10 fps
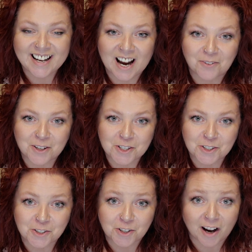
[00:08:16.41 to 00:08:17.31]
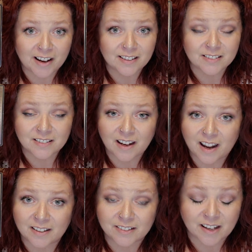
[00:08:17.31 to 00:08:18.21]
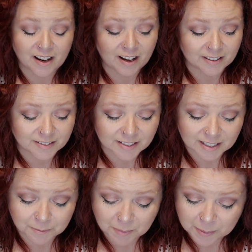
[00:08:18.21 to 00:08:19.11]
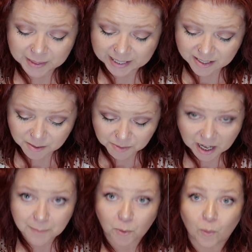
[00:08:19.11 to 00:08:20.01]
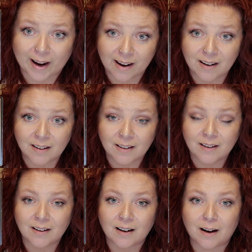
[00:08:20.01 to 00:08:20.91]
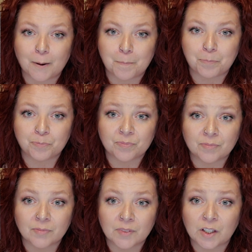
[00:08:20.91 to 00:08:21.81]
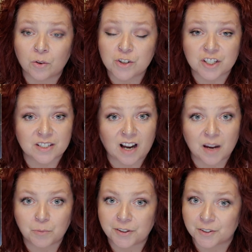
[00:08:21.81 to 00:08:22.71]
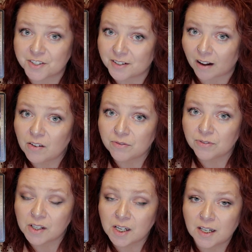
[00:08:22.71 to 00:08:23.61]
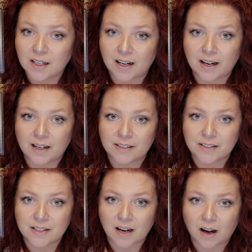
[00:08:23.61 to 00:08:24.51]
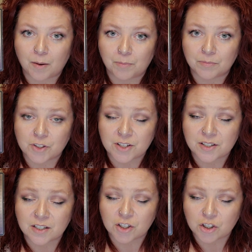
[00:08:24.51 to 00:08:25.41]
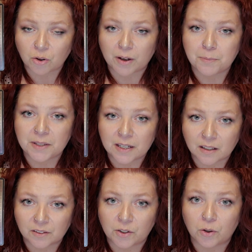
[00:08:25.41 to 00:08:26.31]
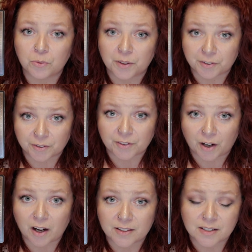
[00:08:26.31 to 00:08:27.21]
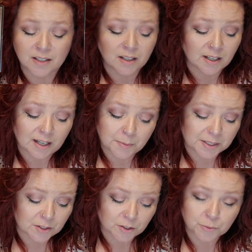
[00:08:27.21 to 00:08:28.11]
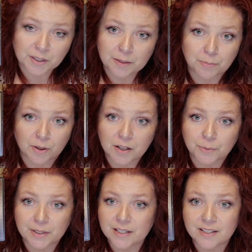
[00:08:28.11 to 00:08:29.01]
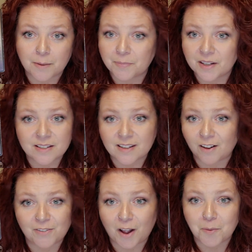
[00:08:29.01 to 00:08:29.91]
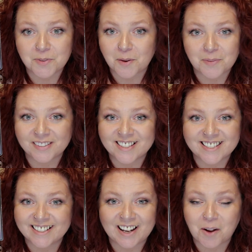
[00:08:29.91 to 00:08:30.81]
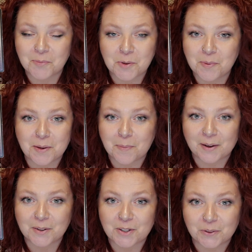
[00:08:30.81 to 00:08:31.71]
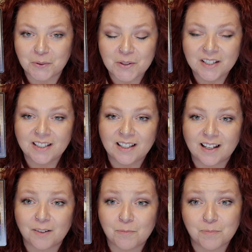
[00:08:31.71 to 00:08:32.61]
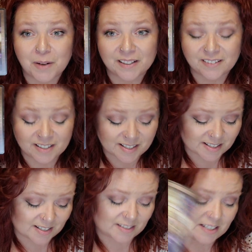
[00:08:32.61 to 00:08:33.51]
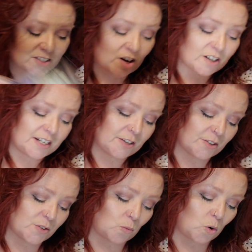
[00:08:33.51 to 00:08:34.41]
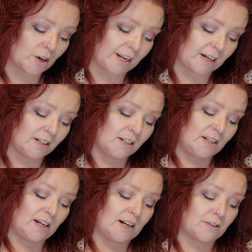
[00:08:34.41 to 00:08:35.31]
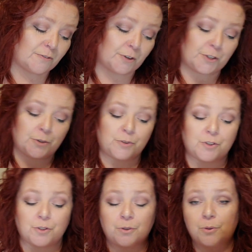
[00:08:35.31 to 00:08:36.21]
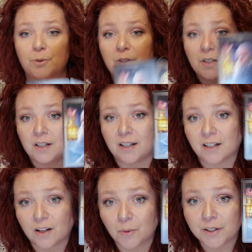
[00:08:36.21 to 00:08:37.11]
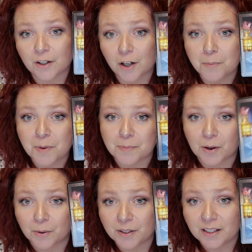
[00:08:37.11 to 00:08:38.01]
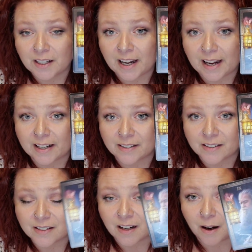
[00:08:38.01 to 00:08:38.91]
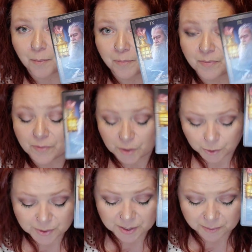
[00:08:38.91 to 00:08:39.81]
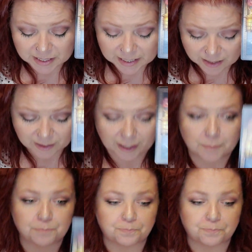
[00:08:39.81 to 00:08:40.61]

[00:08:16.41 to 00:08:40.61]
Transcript: I want you to try and maybe get some time away, you know, just time with yourself, and just enjoy being alone with your thoughts. I mean, you can read a book, read something self-help, something that's going to help you be a better you. But this card here is a warning for you to go into hermit mode and do some healing.